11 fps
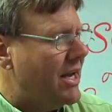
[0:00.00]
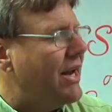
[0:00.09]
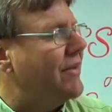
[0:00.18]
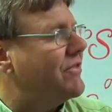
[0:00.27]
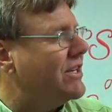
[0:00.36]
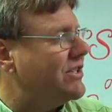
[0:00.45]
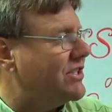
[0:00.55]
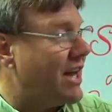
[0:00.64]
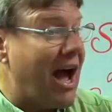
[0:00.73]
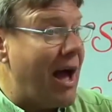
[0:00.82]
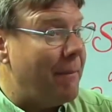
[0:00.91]
If they
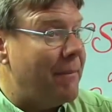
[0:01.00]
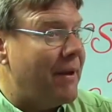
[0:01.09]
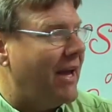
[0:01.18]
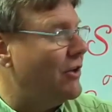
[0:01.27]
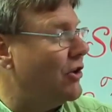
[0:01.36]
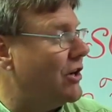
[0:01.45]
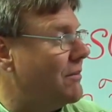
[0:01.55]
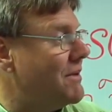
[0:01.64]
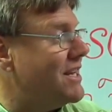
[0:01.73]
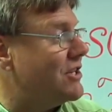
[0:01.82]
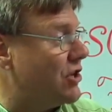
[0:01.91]
stop and look at
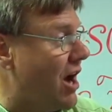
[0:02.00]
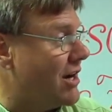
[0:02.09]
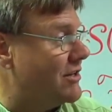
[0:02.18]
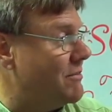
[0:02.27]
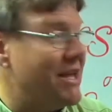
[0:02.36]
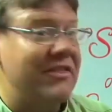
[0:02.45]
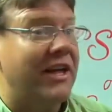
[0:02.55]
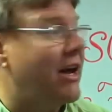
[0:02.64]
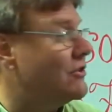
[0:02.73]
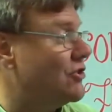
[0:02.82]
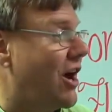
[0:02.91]
me and talk to me, then
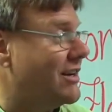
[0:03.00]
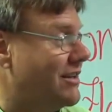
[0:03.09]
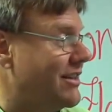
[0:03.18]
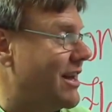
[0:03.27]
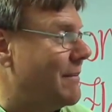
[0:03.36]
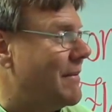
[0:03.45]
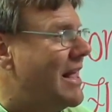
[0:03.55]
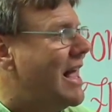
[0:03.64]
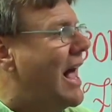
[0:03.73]
I'll talk to them.